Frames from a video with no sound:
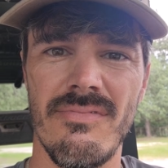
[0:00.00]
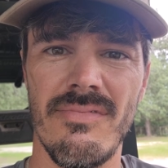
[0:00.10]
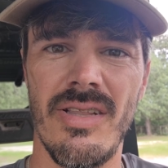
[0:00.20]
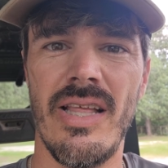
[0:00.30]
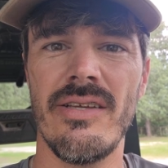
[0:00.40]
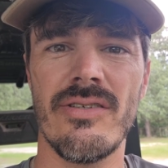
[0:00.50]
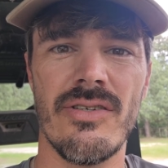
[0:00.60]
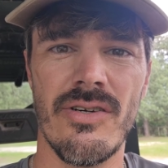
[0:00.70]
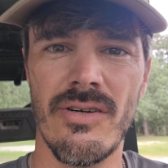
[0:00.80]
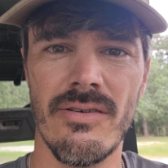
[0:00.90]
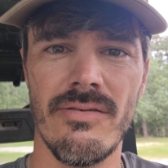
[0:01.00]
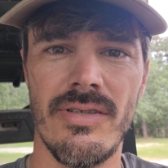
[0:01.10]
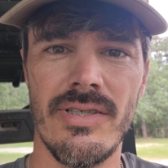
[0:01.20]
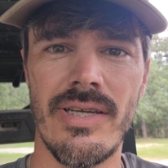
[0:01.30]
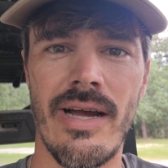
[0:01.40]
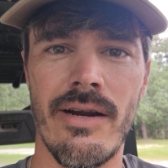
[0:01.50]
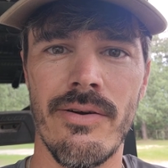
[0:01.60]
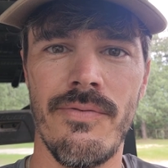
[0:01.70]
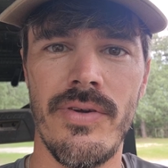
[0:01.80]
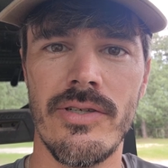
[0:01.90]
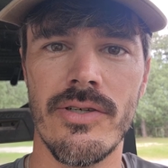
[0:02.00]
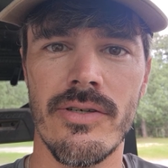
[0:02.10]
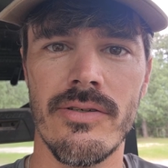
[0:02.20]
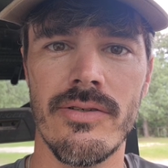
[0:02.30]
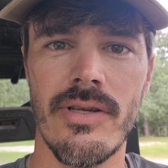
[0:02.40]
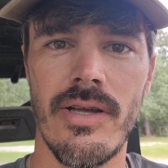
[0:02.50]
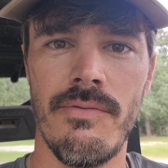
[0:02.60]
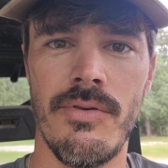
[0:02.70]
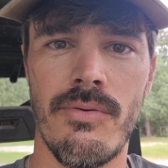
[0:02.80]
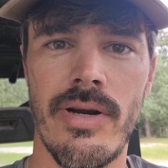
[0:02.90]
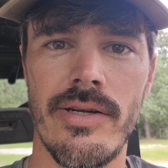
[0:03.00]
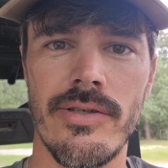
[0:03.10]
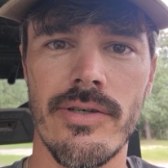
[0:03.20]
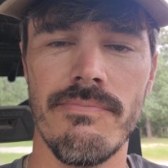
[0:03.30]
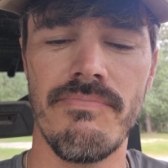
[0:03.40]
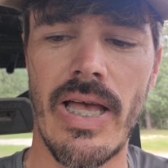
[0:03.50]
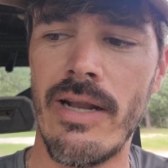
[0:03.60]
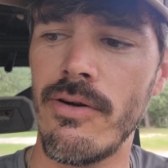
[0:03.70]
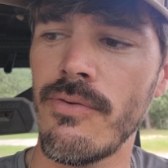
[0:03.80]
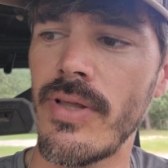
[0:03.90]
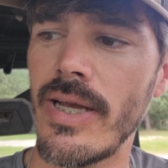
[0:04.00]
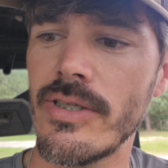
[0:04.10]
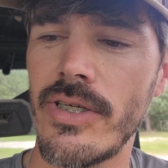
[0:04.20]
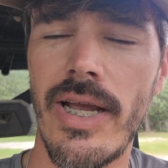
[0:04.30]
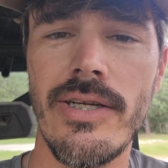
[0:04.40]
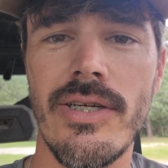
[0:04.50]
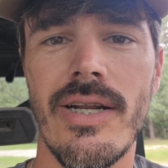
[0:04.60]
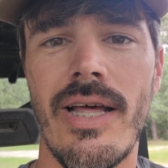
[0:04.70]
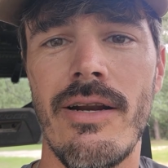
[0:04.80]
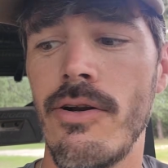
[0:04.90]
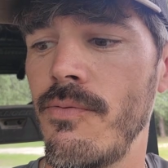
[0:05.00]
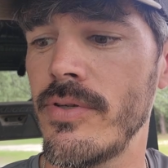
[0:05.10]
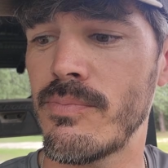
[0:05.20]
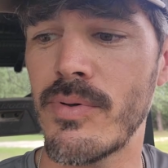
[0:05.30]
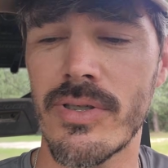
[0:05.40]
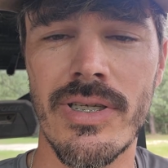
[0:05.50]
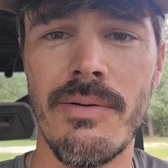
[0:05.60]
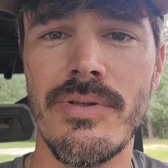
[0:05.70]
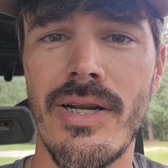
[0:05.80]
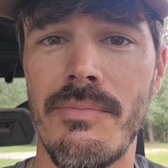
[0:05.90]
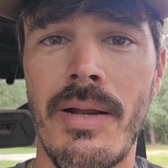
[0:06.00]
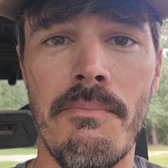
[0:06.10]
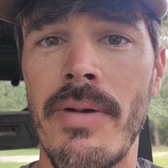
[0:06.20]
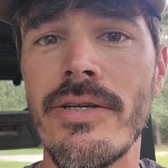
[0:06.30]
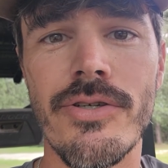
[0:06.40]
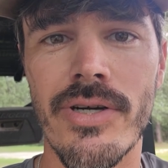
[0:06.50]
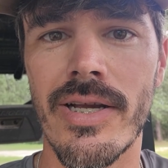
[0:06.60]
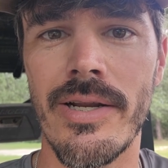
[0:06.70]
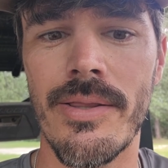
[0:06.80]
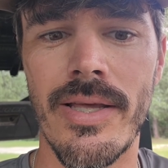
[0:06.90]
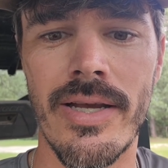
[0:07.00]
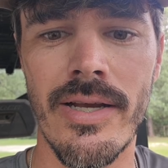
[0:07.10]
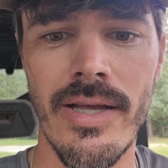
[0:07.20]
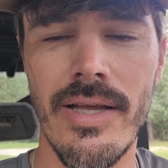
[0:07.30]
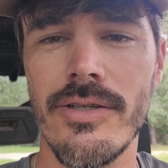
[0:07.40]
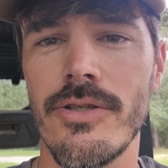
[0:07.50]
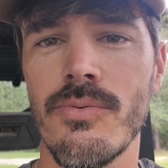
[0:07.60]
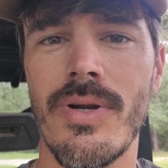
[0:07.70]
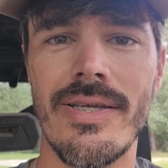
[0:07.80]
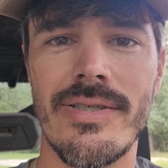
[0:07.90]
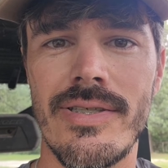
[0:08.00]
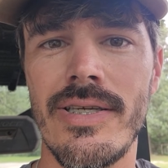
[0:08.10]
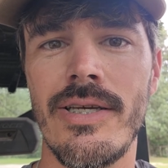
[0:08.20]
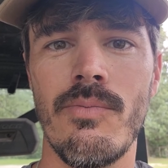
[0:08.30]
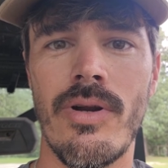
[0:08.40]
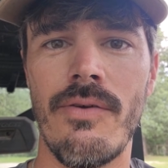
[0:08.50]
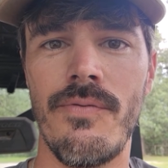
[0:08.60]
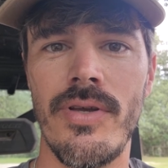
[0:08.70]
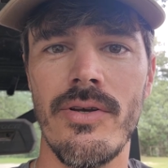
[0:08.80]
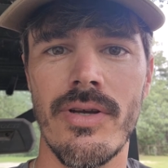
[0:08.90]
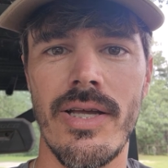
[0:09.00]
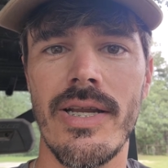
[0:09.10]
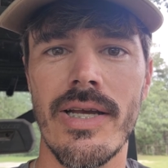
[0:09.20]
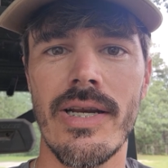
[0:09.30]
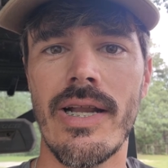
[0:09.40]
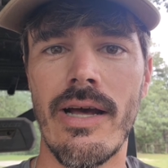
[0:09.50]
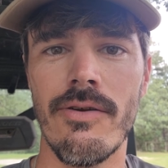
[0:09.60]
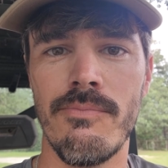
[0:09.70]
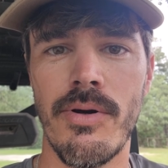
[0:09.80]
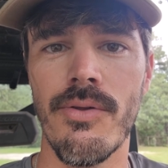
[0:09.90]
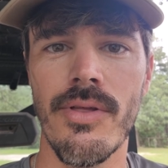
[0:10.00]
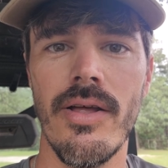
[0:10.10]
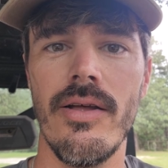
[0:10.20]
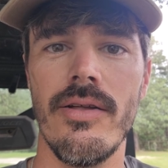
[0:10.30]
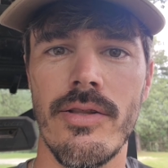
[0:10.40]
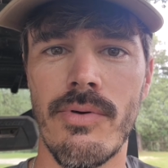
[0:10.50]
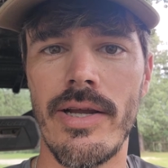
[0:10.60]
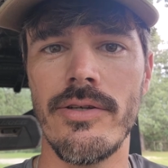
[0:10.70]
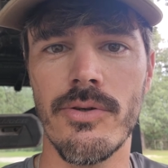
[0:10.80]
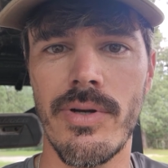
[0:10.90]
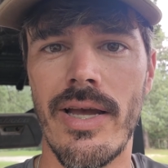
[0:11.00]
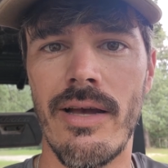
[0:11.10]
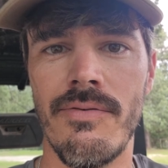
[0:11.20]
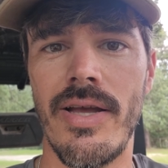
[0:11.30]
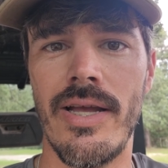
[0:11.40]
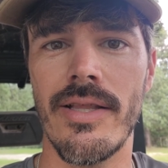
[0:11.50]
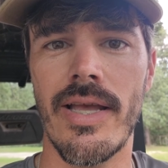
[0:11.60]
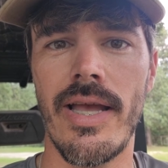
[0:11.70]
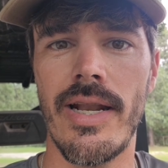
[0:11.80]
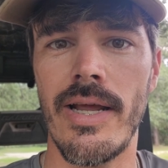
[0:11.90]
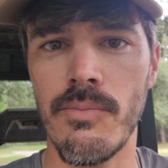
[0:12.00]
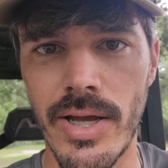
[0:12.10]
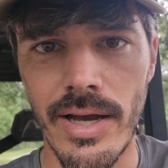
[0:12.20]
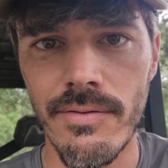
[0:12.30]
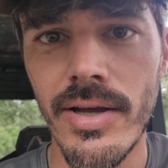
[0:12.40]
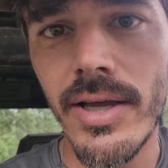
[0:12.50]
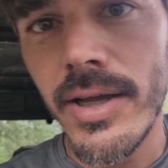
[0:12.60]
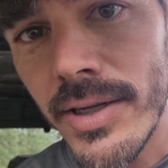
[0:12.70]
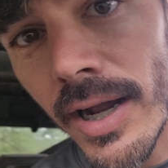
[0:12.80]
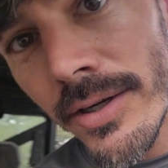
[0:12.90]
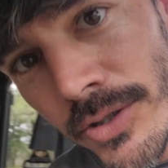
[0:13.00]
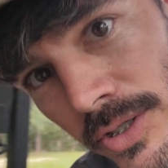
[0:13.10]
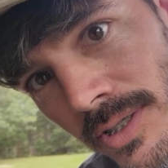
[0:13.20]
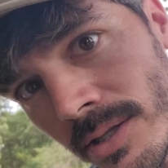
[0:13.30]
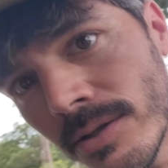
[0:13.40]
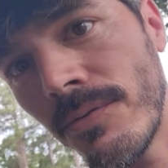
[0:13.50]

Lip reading: lesser desired features of the Ranger. I don't know if they can change it. I don't know if it's perception. I'm not measuring anything. Just what I see and what I feel getting in and out of both the Ranger we have and the Can-Am we have. Not just in the